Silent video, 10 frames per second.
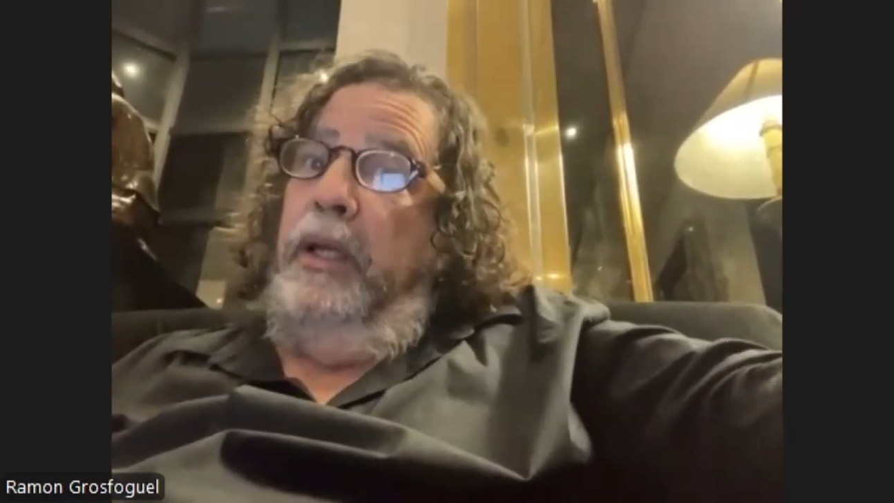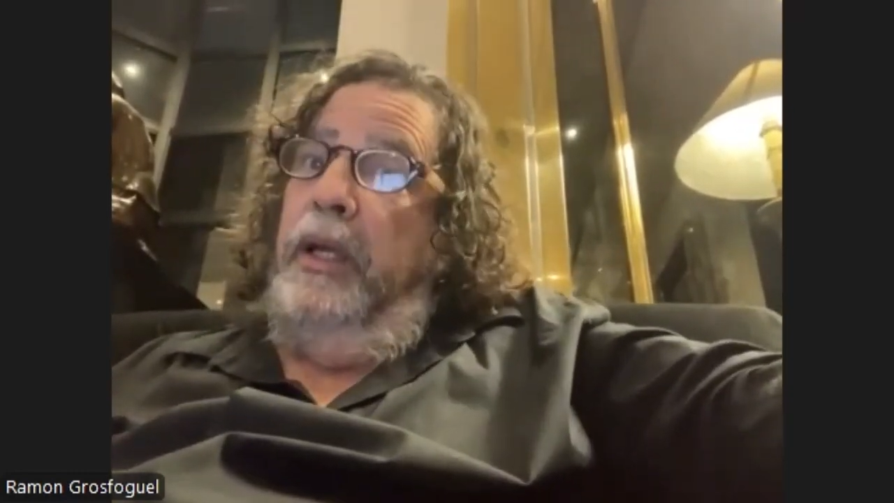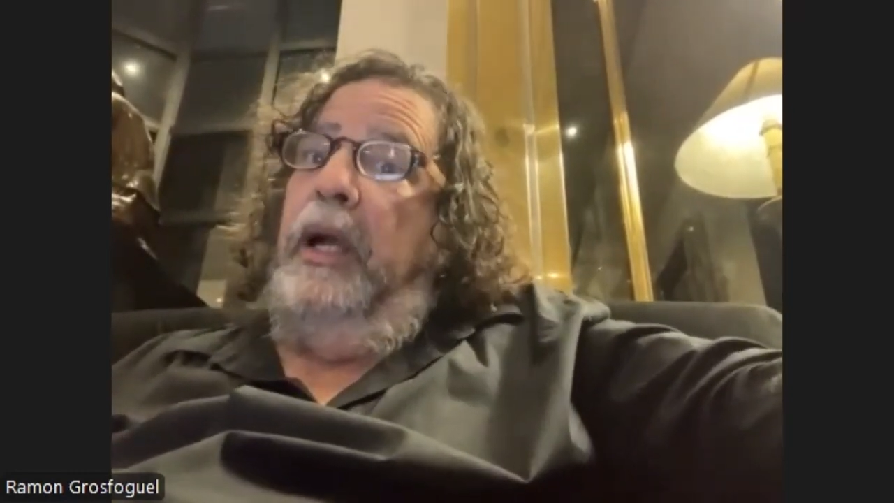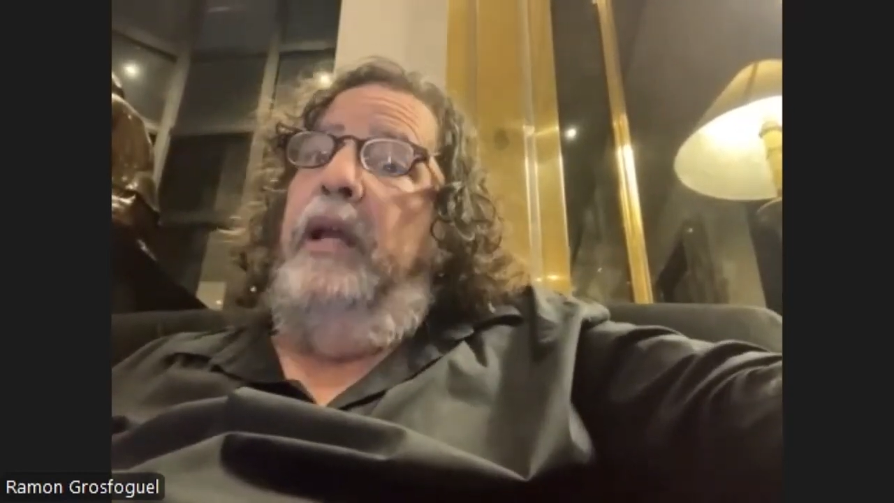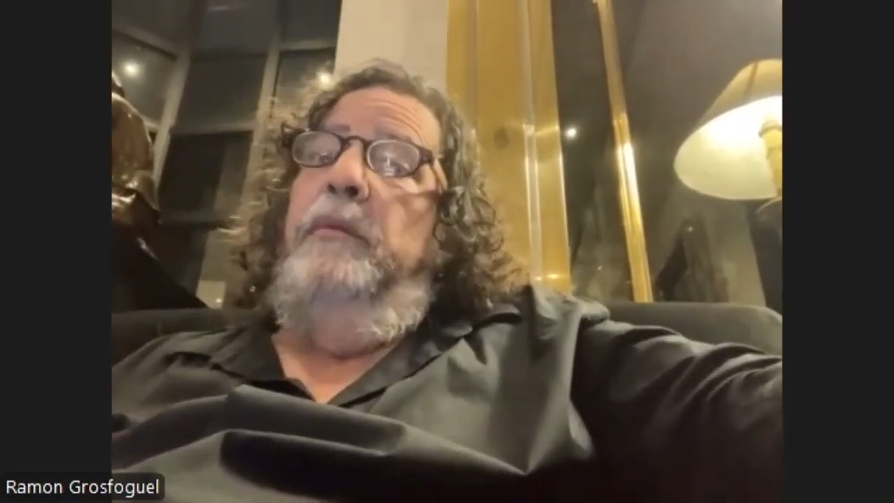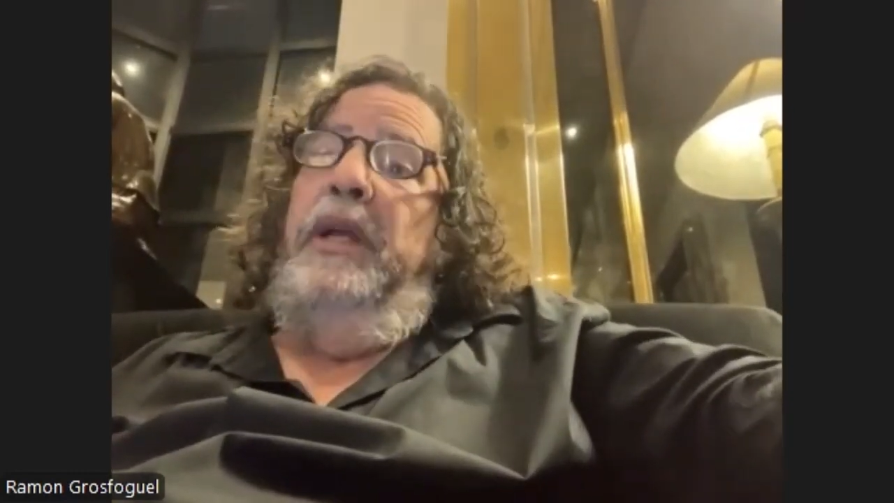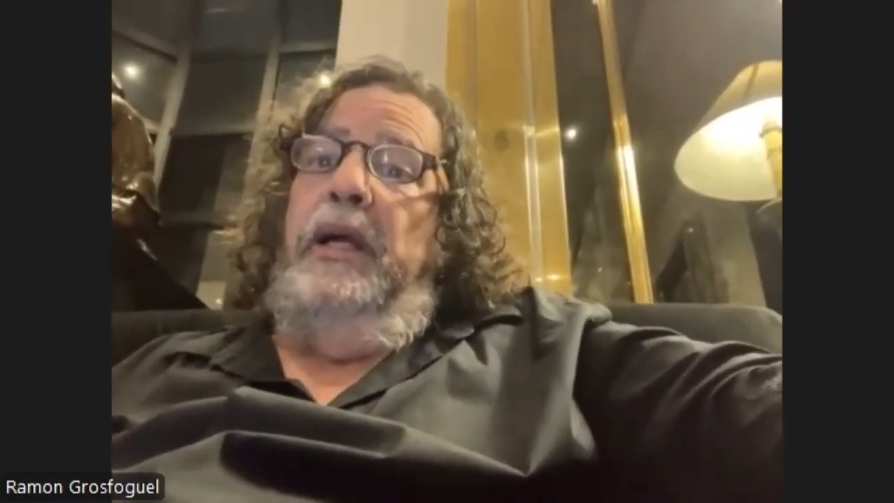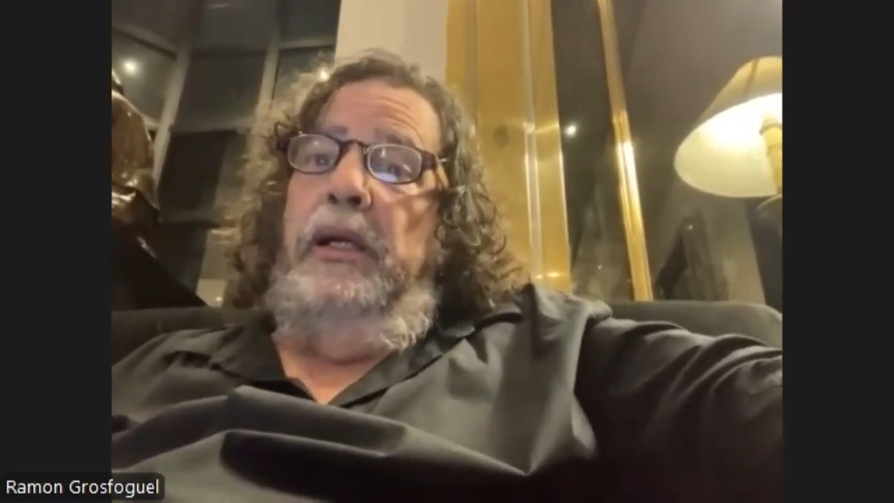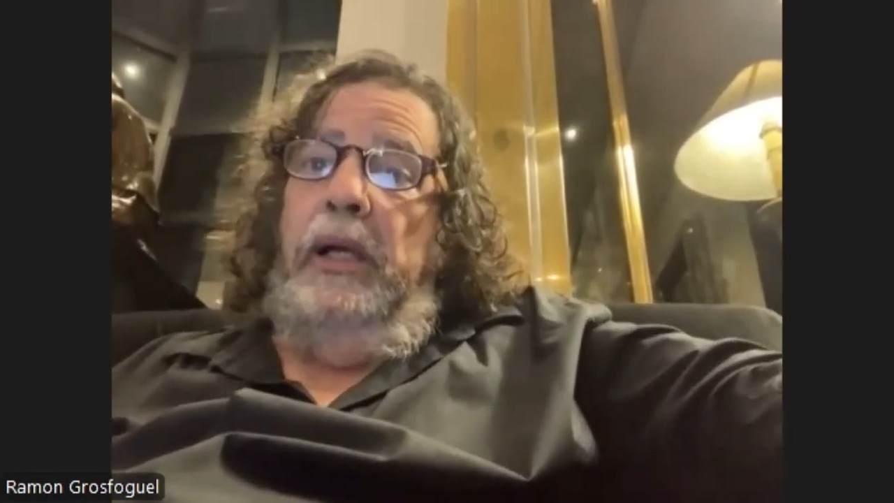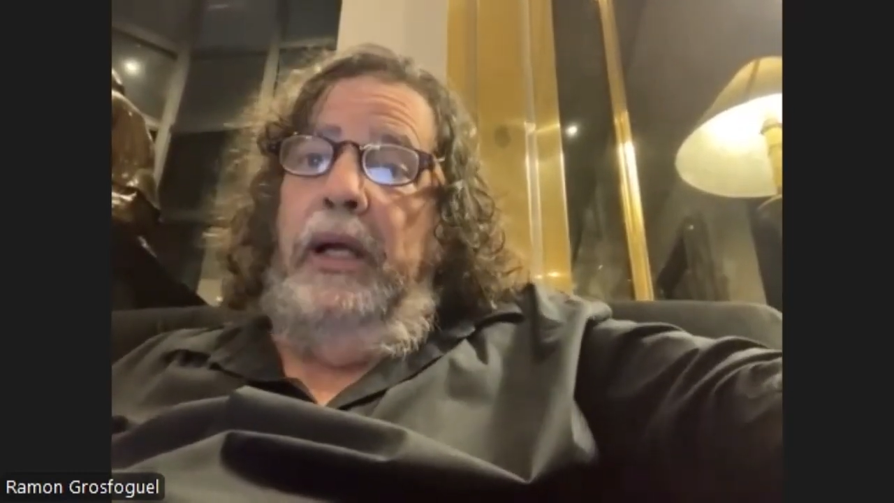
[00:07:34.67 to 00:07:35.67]
the
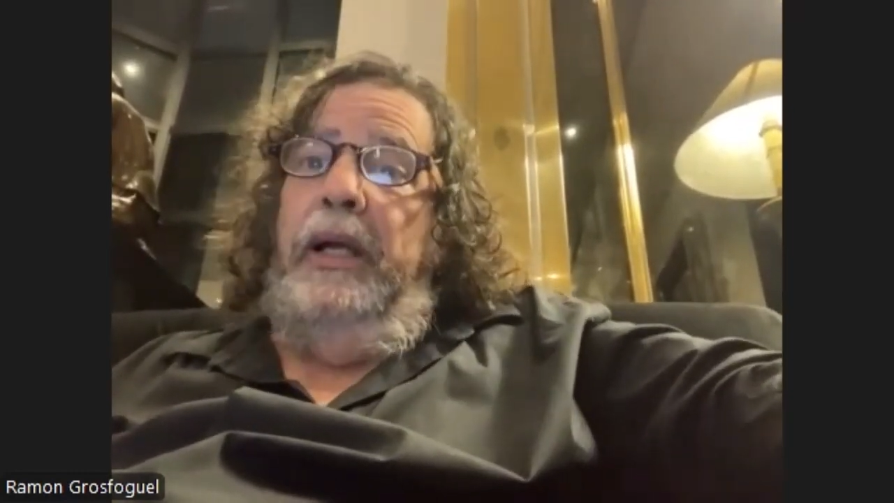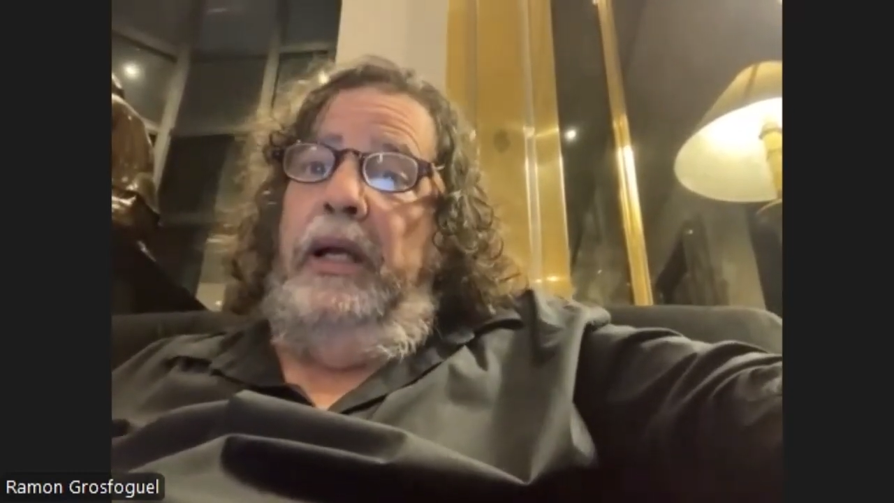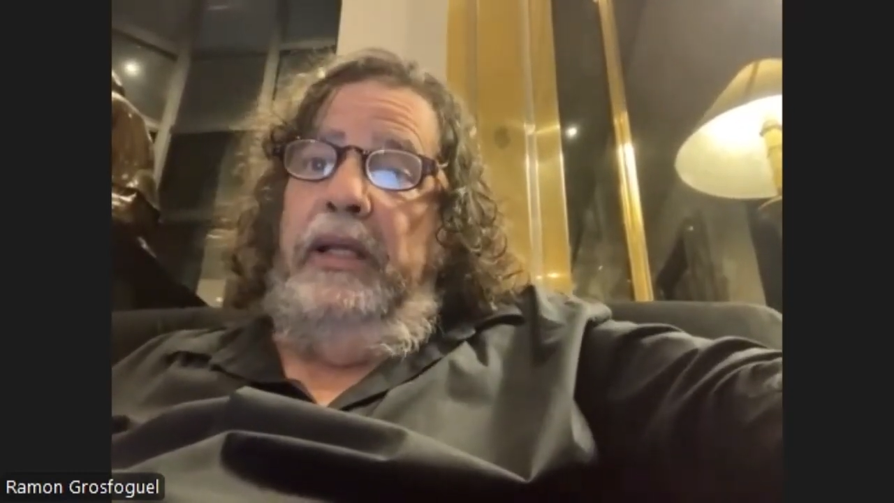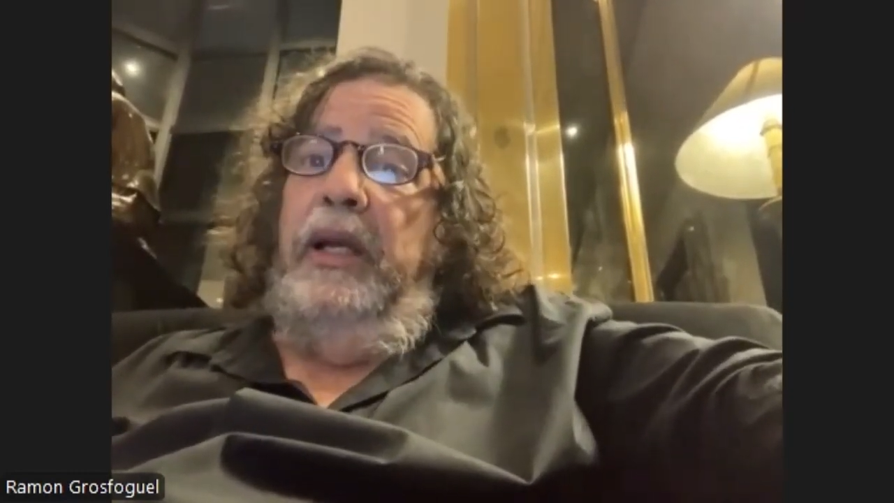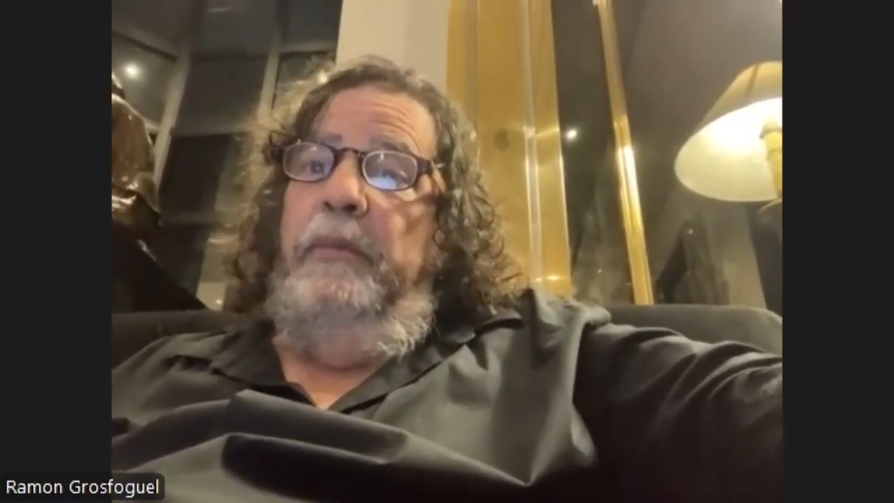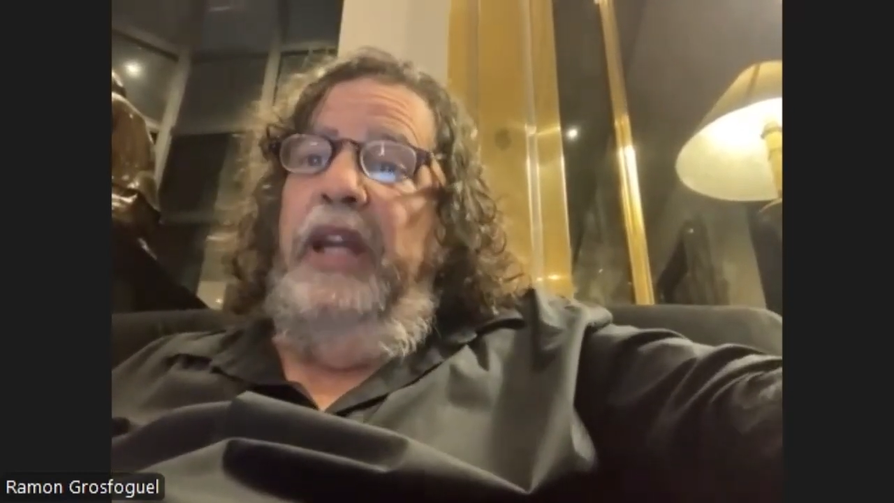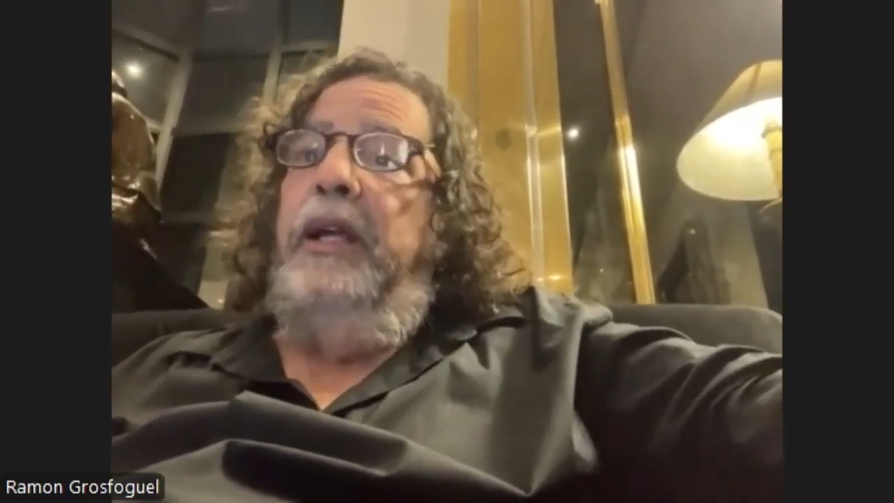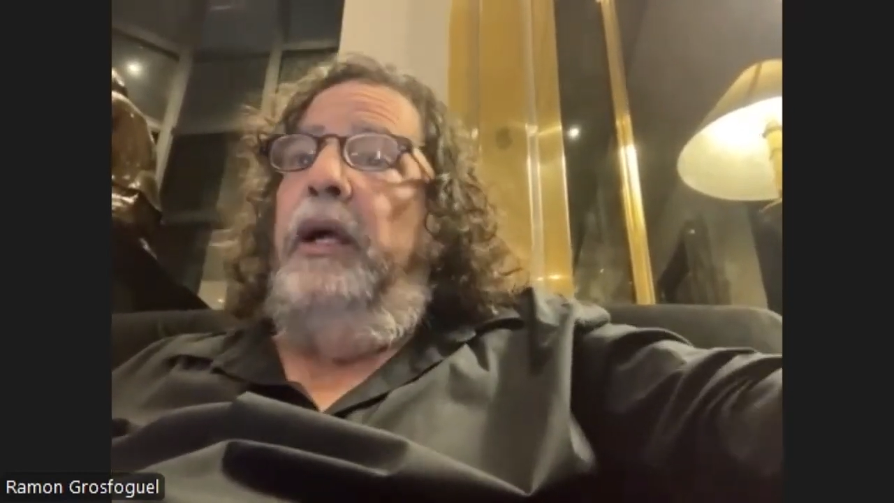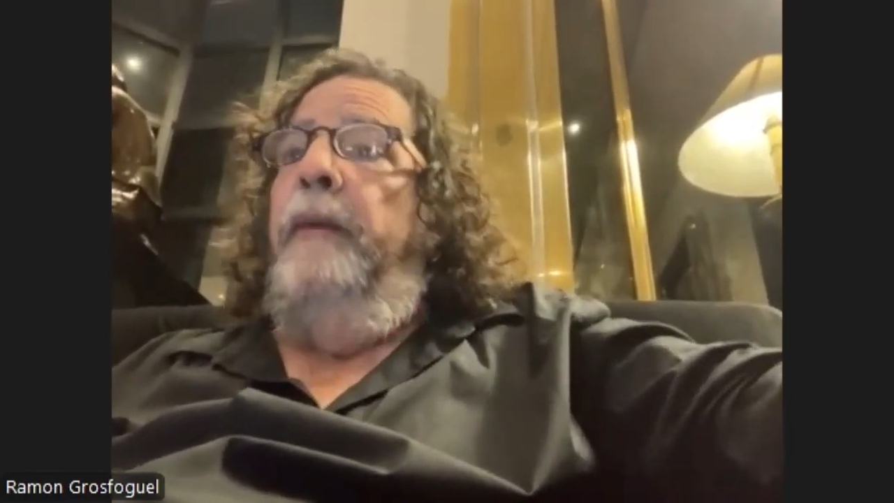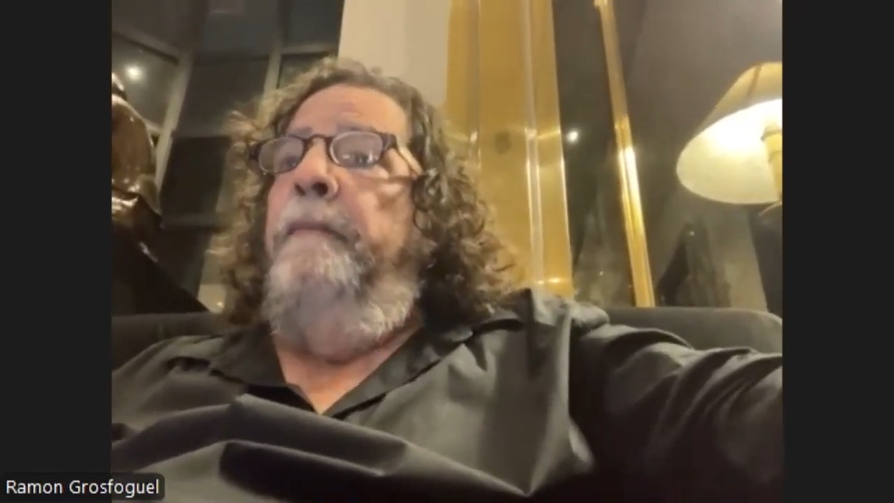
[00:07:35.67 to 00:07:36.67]
Caribbean and Latin
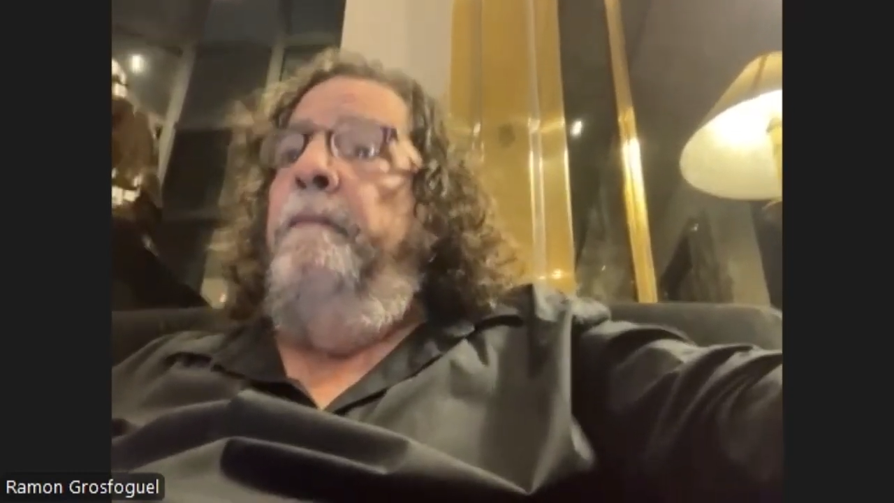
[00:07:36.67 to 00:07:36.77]
America.